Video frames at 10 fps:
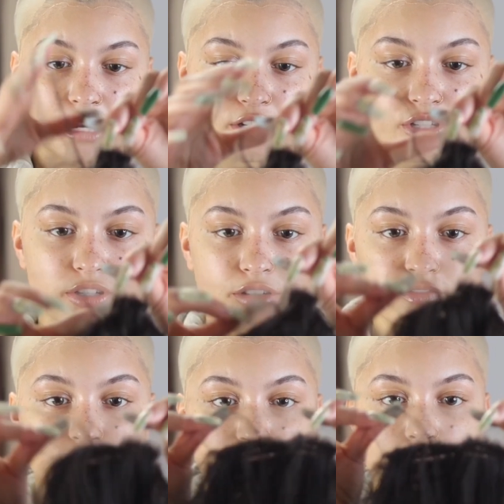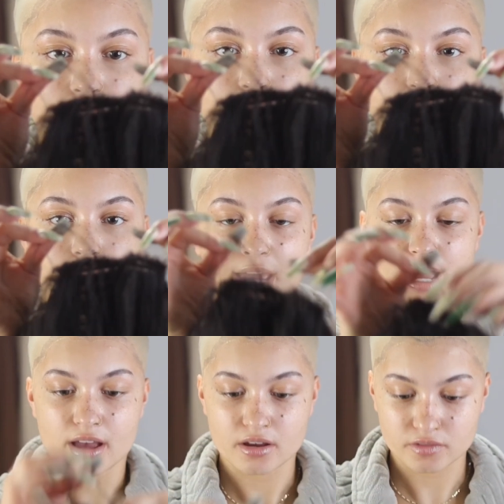extra flap that they
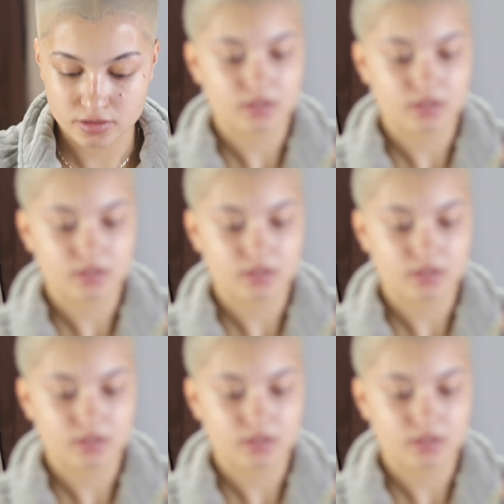have.